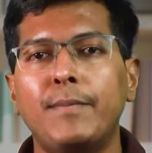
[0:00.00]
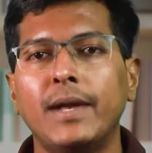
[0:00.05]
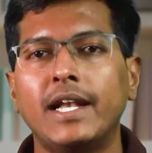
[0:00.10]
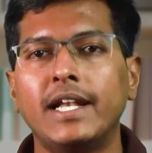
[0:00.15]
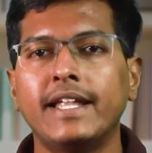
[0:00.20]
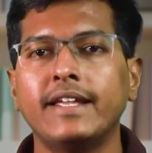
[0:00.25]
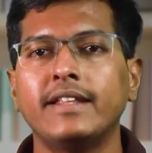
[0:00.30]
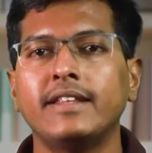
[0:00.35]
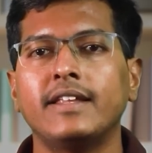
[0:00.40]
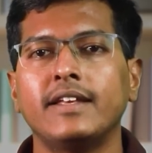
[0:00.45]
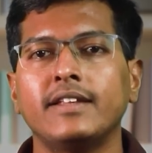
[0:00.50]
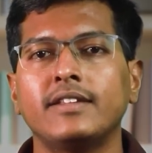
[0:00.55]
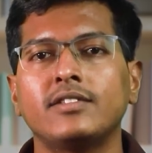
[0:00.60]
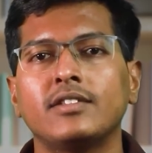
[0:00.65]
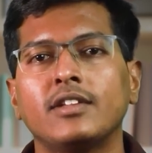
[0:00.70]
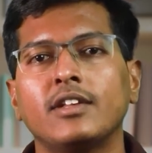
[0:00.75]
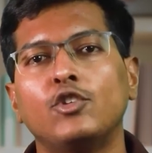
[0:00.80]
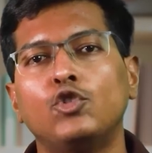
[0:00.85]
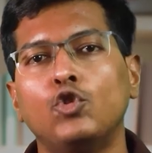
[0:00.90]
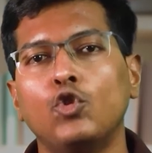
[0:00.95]
building
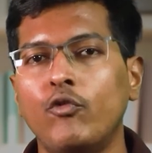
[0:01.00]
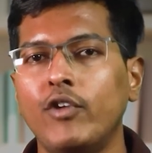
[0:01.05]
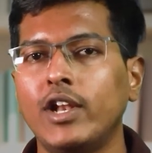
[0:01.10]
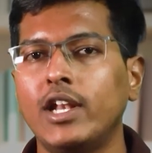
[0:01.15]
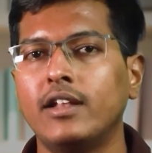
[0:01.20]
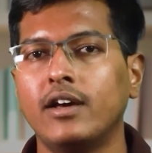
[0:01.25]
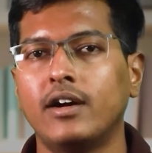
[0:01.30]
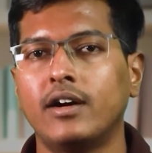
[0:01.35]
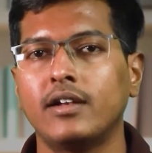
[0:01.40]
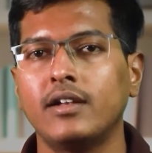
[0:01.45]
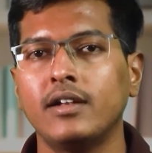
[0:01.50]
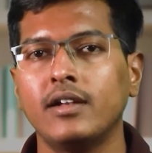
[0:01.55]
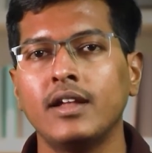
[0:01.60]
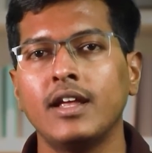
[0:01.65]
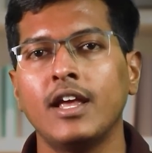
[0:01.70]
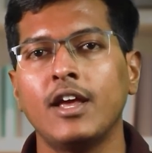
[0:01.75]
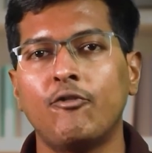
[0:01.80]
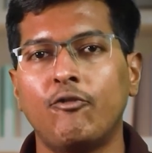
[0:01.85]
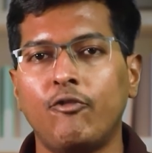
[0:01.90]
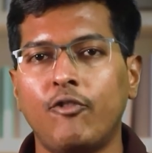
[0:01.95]
this, you will learn
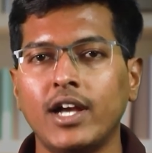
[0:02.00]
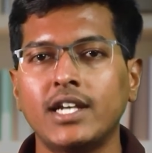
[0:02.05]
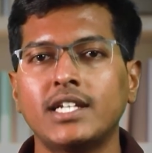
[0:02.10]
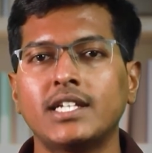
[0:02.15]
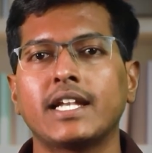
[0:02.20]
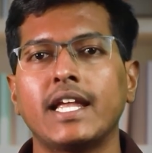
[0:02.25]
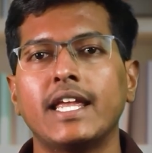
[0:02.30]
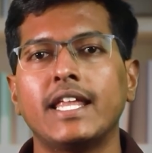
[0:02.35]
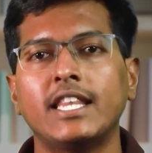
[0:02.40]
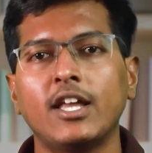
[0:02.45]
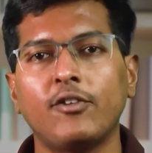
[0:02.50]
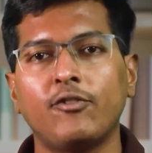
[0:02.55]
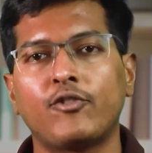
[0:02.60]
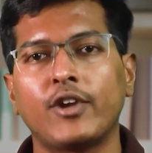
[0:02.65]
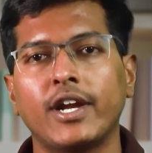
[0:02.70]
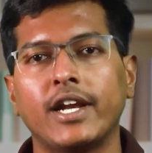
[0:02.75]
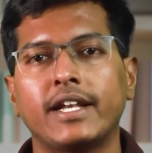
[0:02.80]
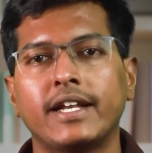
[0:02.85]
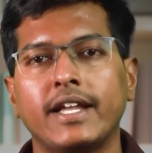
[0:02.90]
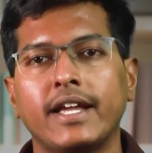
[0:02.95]
first in the
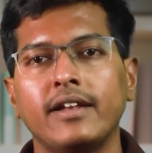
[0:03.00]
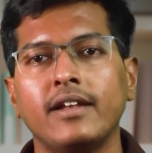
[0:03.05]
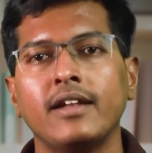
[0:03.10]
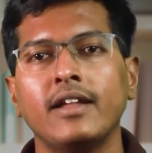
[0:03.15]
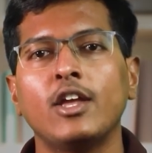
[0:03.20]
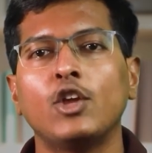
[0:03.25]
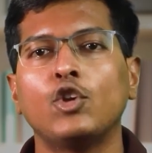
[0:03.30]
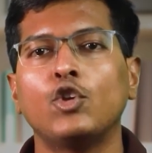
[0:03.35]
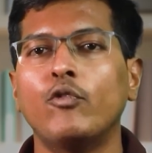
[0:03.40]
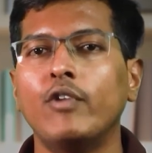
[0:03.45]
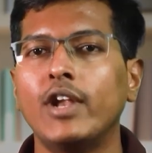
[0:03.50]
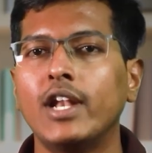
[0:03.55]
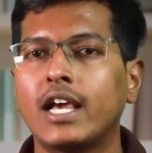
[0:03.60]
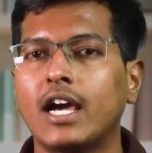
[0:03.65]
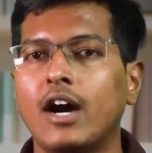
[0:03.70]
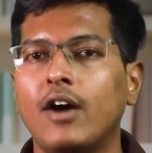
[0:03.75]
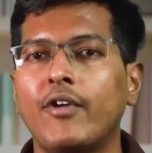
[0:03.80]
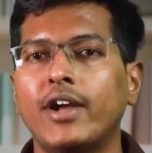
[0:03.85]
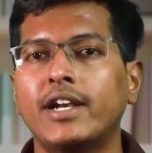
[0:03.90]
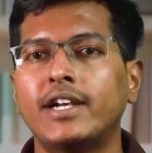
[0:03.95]
front end, you will
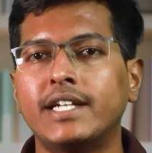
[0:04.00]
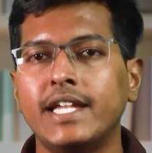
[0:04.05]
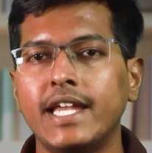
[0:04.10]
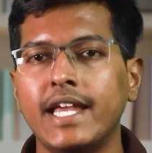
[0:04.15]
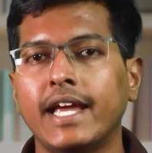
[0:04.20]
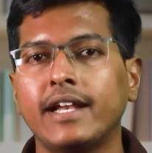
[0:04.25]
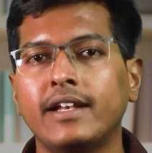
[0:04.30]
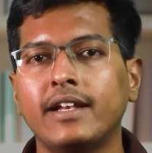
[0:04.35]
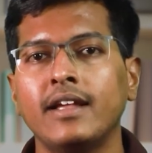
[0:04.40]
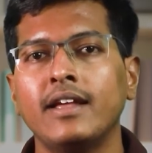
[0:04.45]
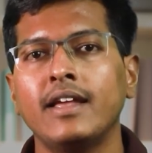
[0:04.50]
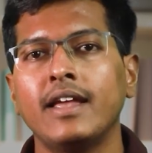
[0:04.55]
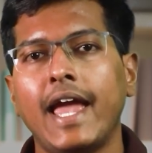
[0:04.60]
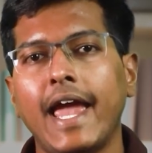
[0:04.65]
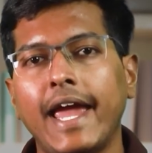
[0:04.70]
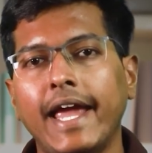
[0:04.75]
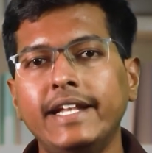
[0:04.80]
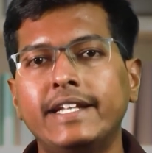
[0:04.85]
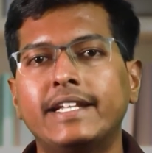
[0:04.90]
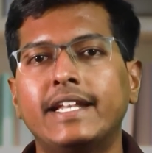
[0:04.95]
cover React
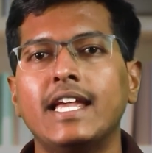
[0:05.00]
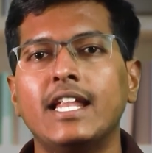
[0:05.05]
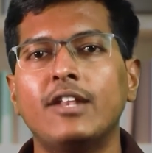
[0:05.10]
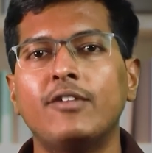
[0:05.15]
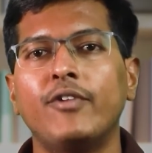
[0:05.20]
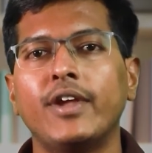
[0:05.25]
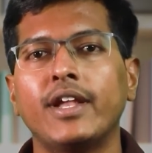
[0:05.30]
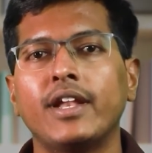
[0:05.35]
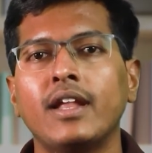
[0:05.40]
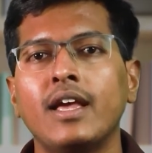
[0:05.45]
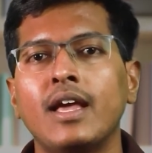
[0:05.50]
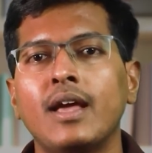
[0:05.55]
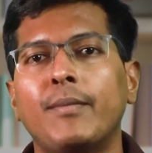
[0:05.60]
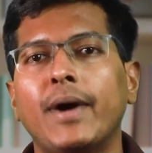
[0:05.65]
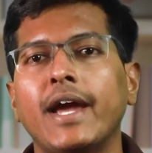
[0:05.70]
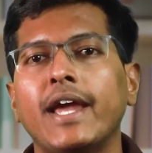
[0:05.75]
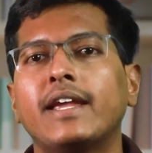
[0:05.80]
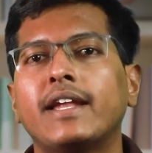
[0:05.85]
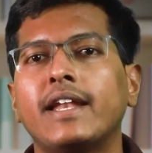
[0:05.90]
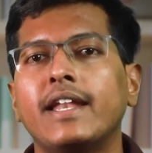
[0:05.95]
and Tailwind
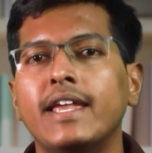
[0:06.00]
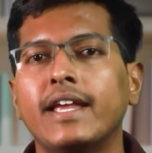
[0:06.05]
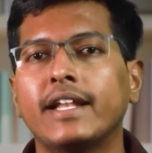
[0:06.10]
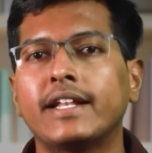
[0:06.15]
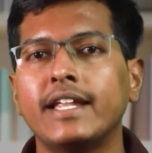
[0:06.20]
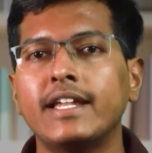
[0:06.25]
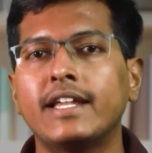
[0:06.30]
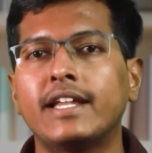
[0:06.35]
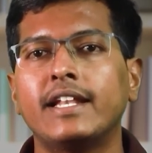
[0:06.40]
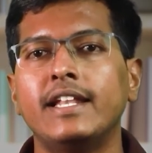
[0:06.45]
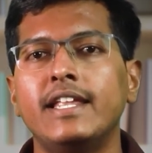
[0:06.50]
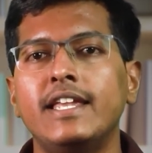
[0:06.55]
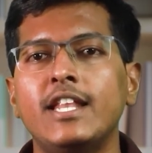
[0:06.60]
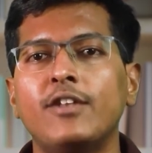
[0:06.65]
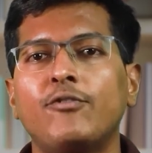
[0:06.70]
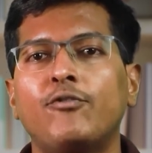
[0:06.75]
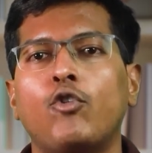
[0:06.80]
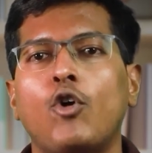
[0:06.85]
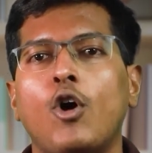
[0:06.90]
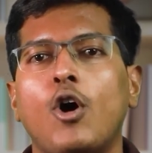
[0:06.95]
by creating
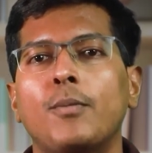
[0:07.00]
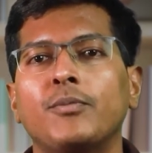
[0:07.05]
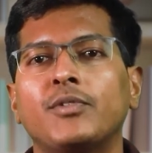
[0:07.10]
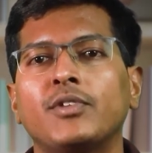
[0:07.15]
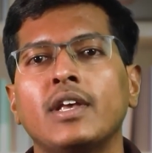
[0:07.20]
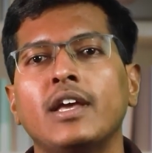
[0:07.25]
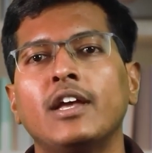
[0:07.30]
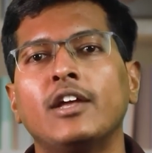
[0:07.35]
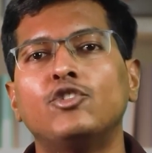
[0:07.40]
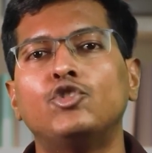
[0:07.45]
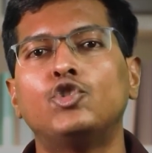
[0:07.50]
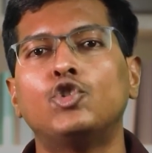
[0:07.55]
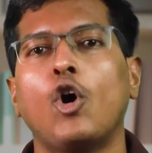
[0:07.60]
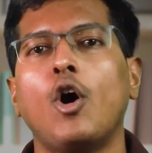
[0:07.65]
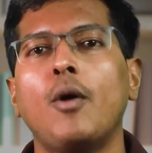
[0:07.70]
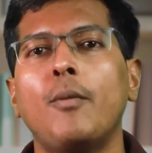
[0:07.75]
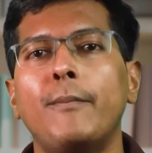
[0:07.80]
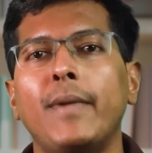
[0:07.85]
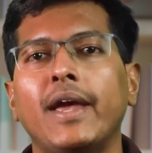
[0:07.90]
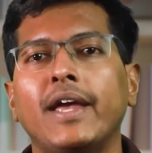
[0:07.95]
clean forms,
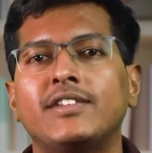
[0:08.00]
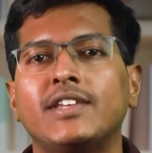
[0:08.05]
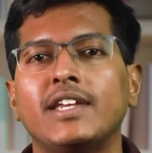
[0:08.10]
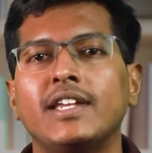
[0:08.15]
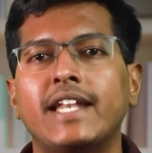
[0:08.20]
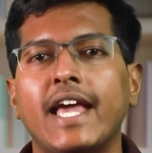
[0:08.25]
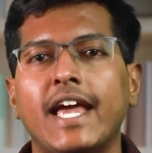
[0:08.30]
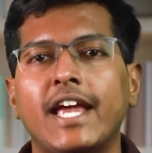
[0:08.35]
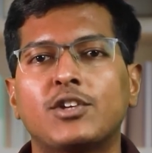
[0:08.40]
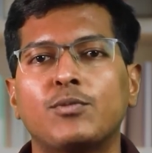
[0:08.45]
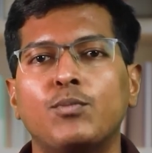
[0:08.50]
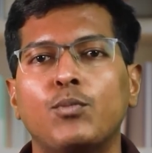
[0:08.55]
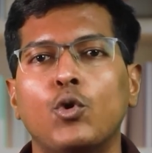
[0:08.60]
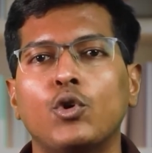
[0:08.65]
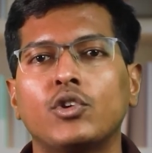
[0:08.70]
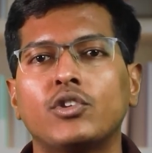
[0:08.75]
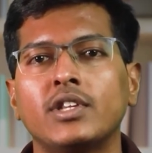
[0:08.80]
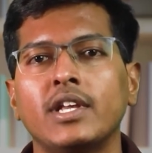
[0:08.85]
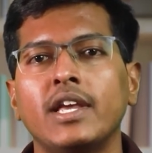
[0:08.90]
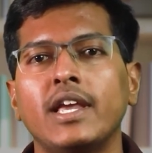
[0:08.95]
job matching
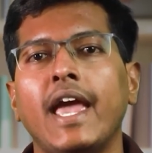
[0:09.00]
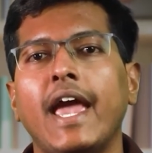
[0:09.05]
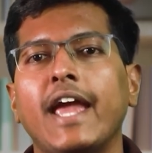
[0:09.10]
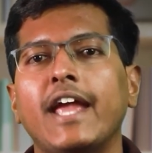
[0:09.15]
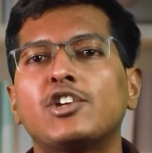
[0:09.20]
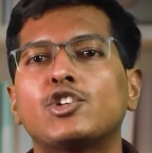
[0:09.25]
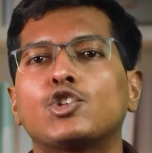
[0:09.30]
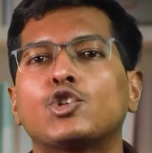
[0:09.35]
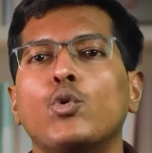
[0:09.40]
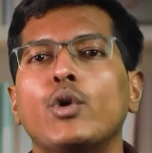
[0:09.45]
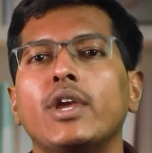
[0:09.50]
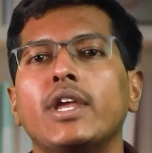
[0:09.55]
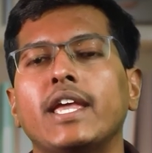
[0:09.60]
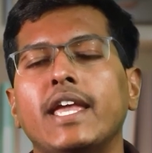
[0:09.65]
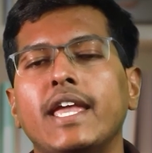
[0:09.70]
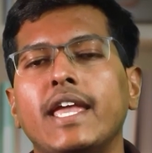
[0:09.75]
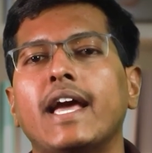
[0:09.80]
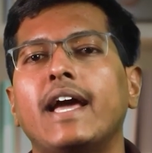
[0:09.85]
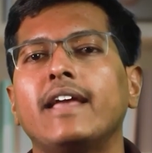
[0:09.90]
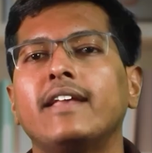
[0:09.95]
dashboards, and showing
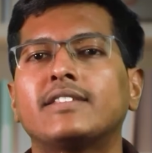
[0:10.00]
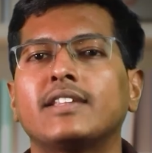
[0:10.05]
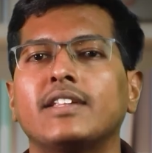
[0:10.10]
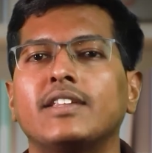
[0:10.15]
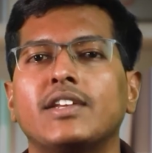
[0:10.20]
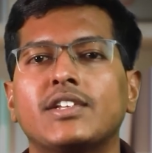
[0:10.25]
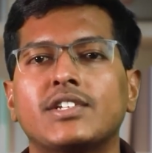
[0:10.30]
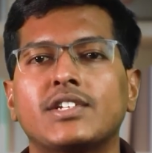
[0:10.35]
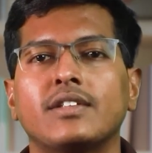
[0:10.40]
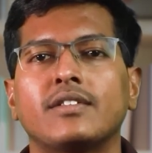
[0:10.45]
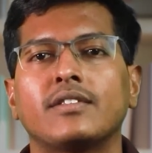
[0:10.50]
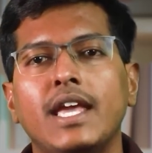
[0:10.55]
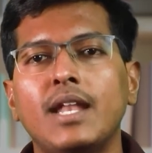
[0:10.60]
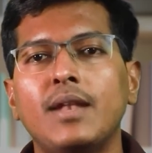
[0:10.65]
AI suggestions.